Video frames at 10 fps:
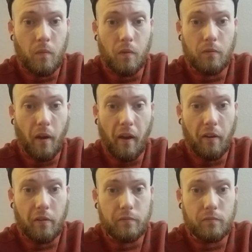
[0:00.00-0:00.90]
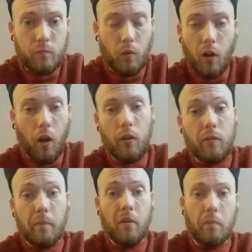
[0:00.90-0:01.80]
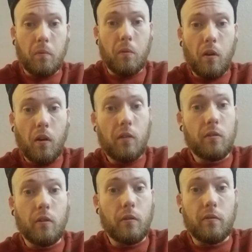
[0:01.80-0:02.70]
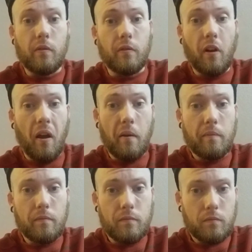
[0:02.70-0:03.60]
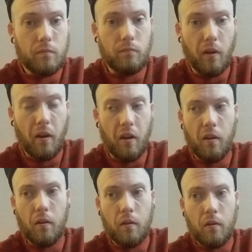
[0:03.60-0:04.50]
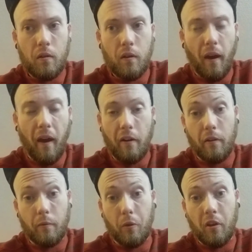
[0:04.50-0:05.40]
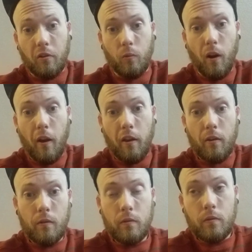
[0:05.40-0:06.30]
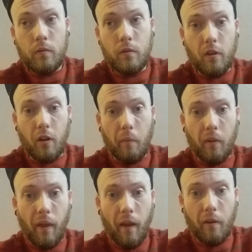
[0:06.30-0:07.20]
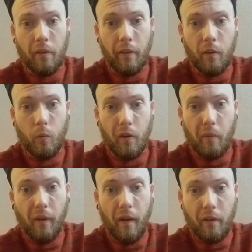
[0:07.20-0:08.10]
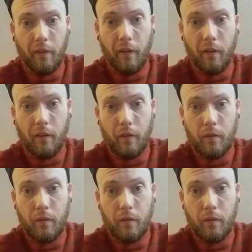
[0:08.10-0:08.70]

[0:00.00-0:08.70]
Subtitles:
Like, we're all people. We all go through crap. But I don't think it's right. And I'm allowed to think what I'm allowed to think.